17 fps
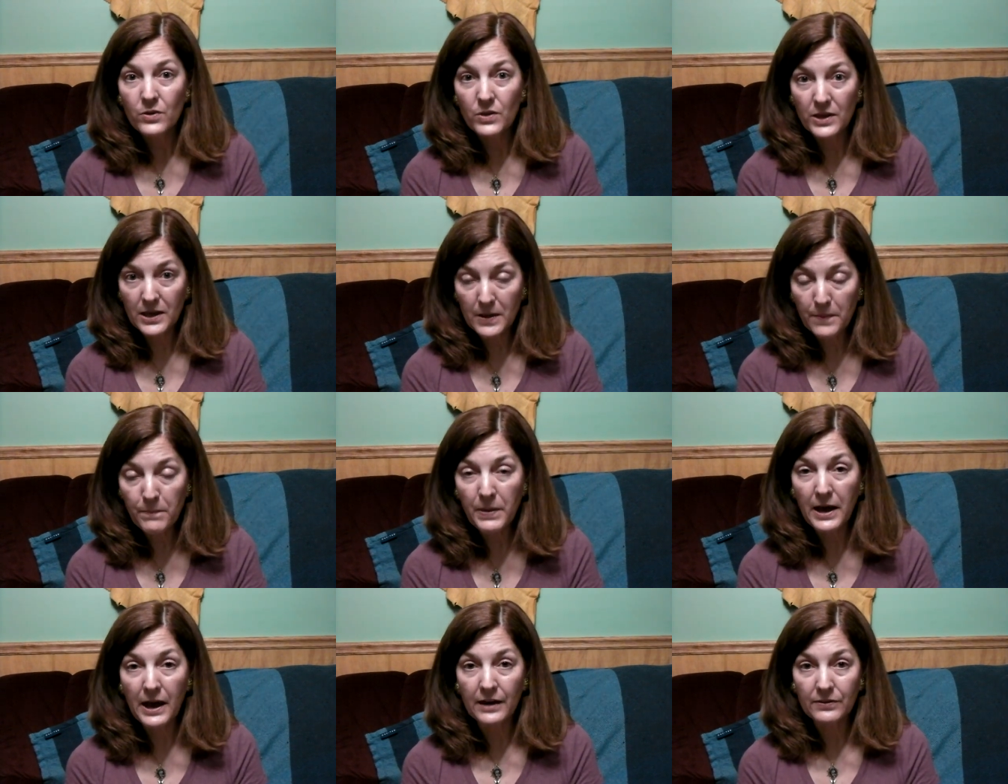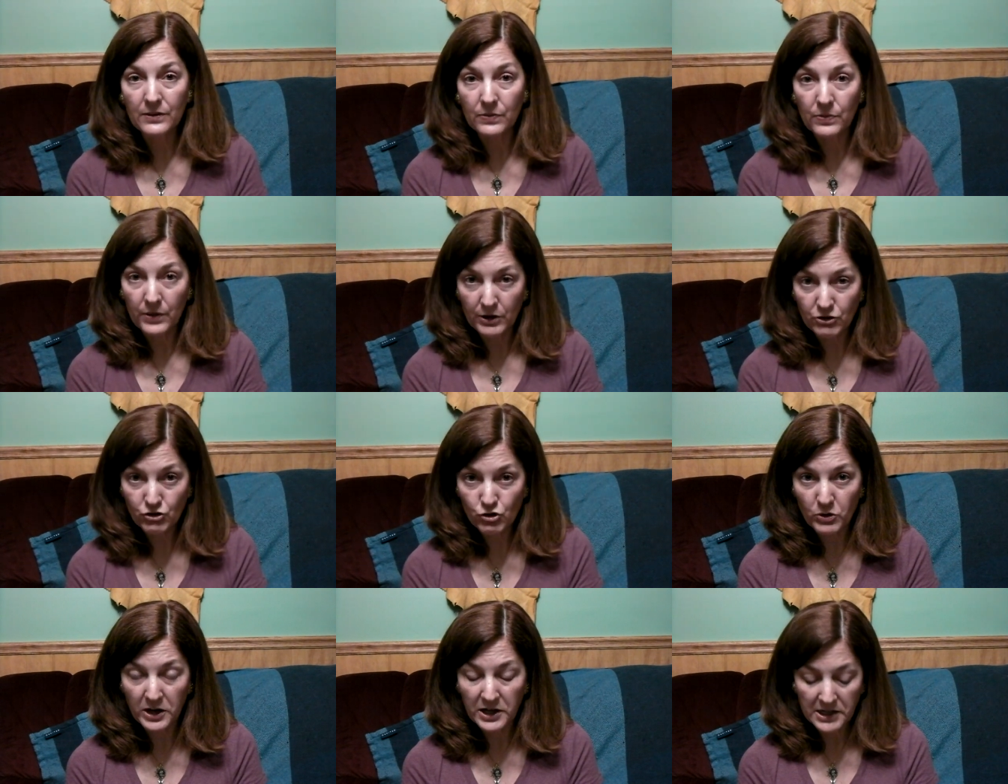the impact that
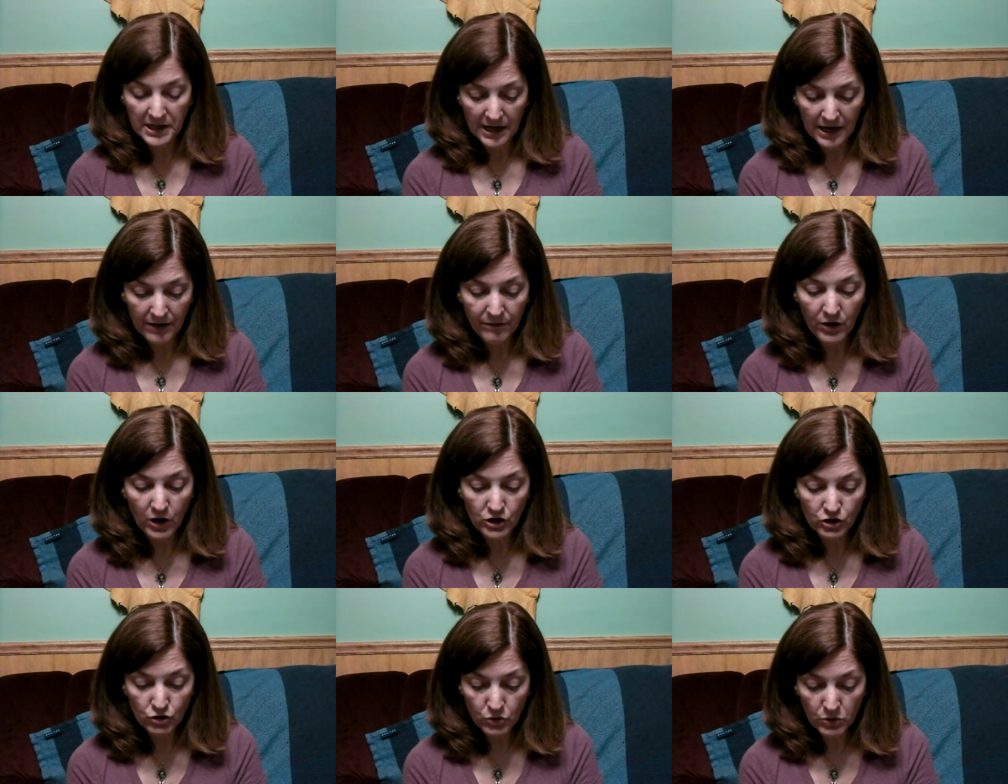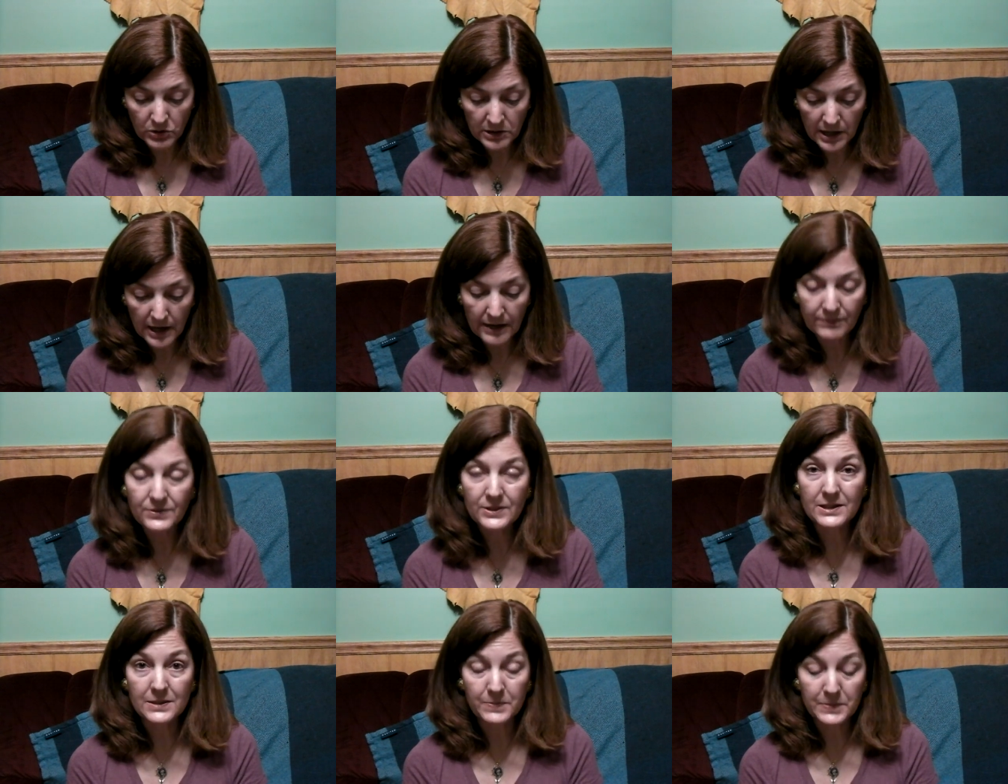they're trying to have on your
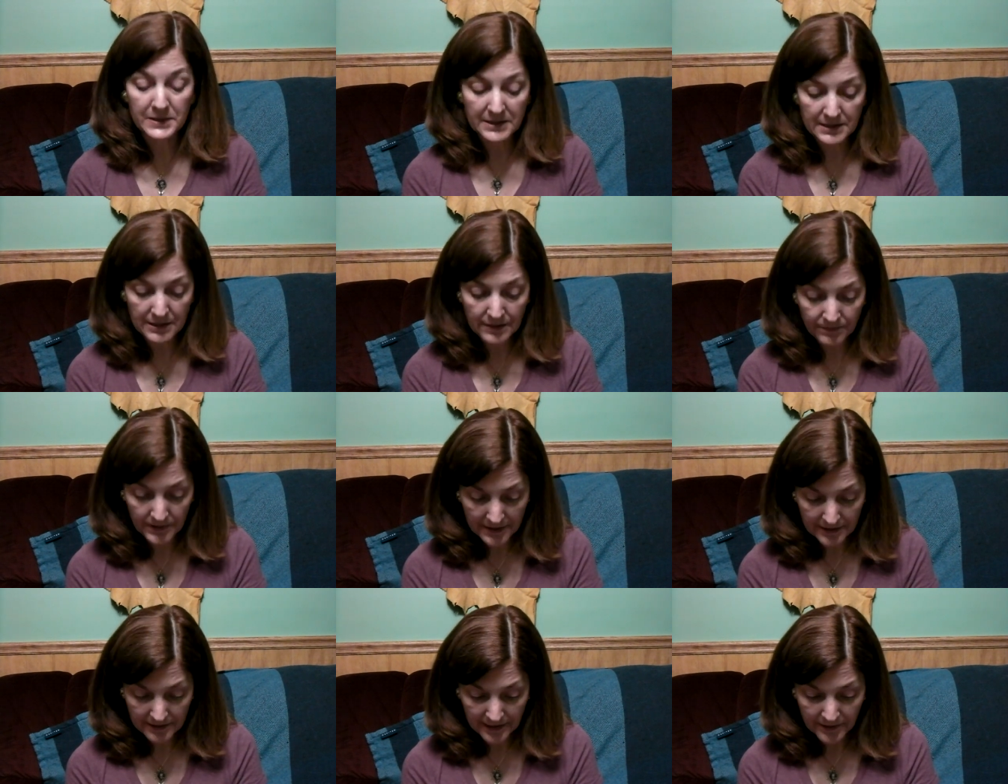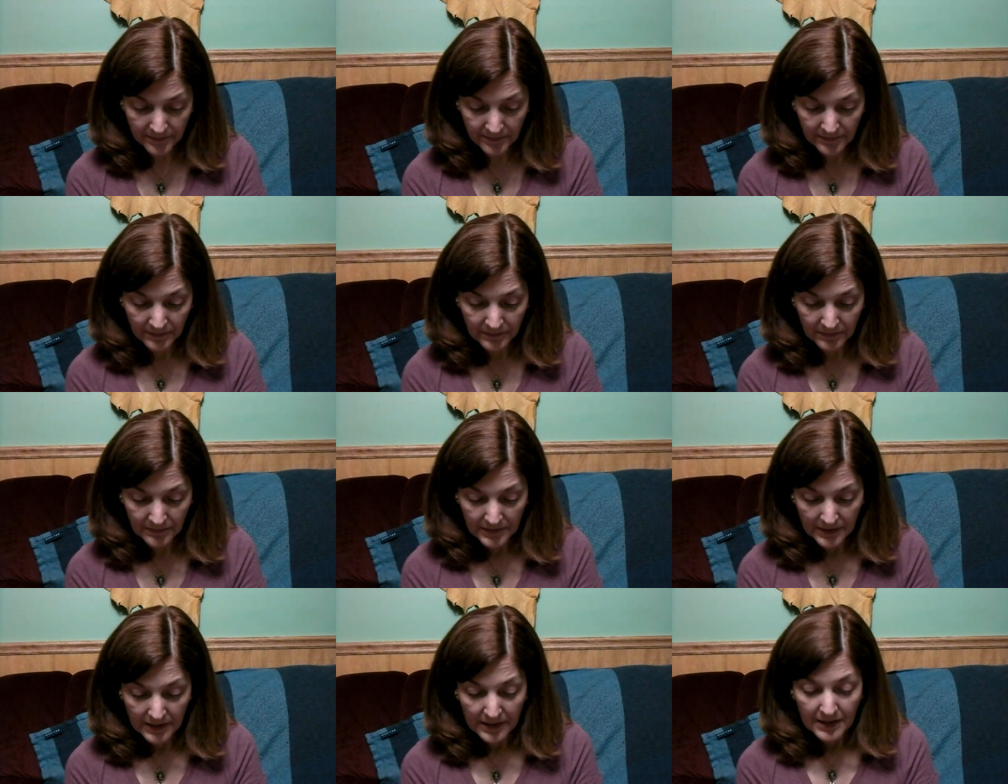life specifically.
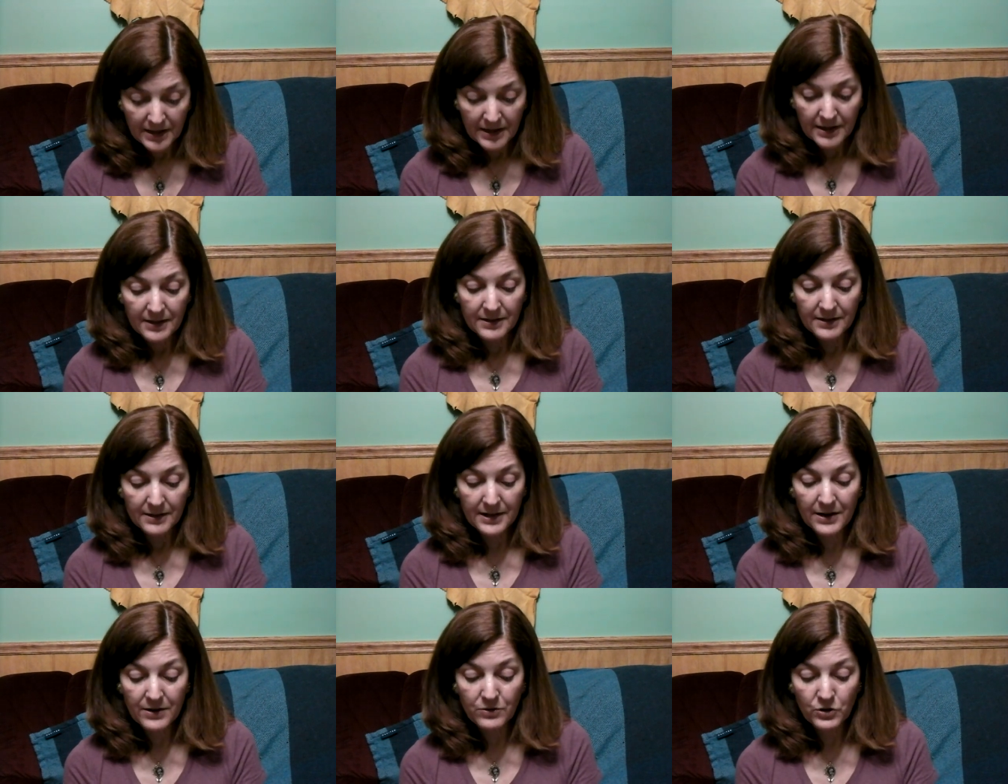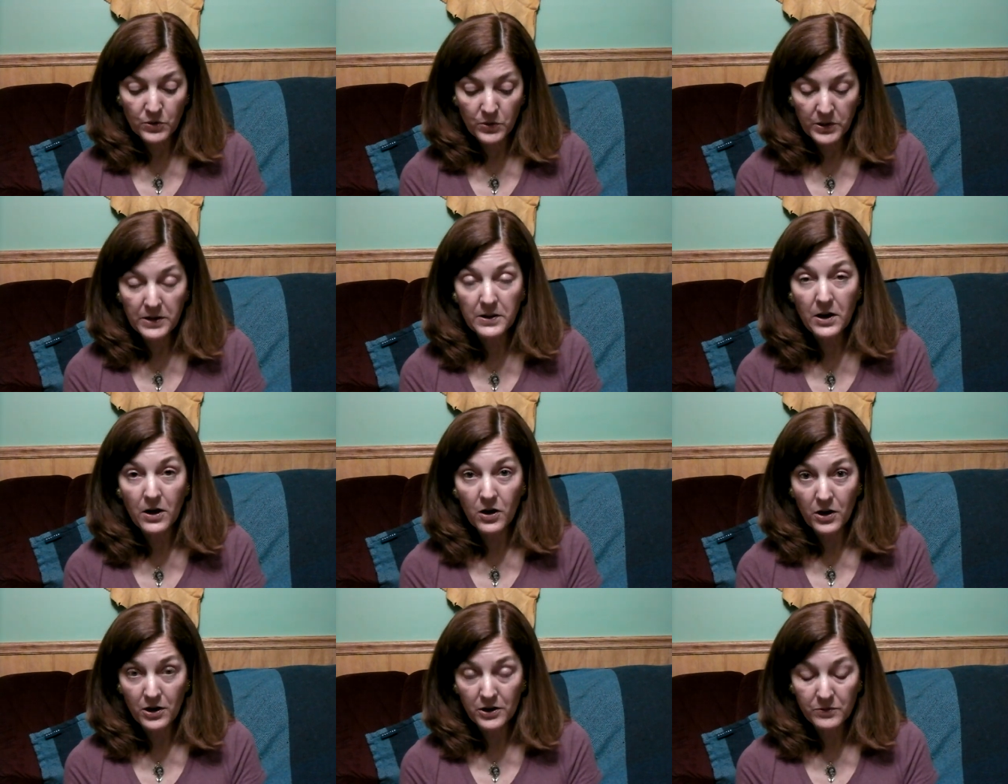Now, going
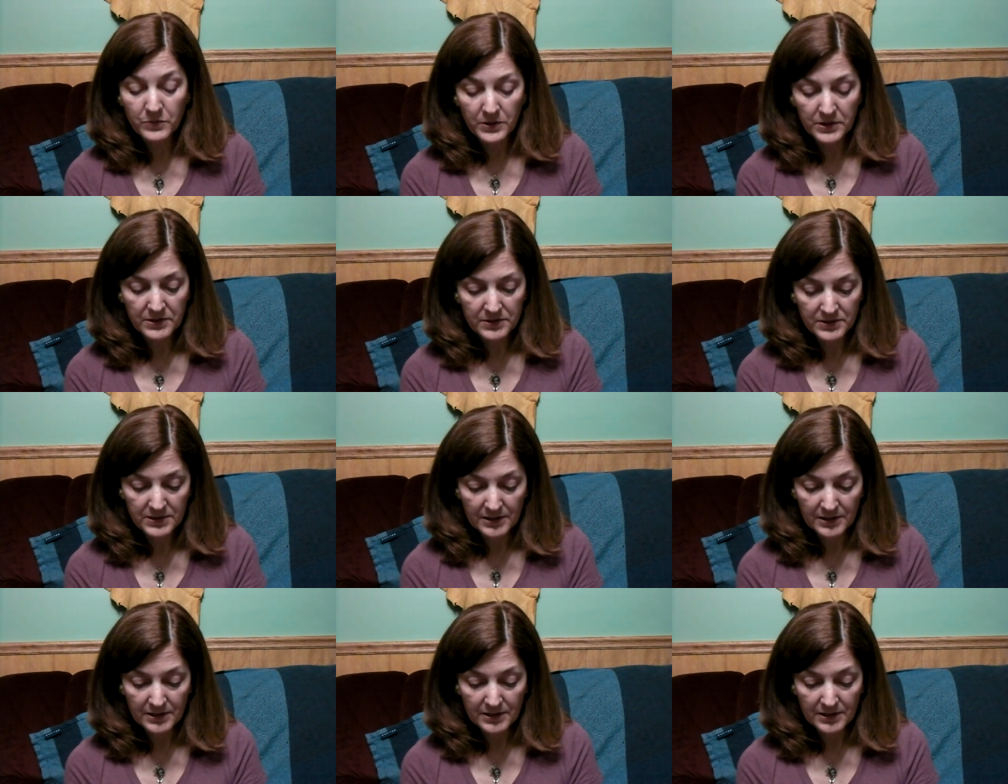on with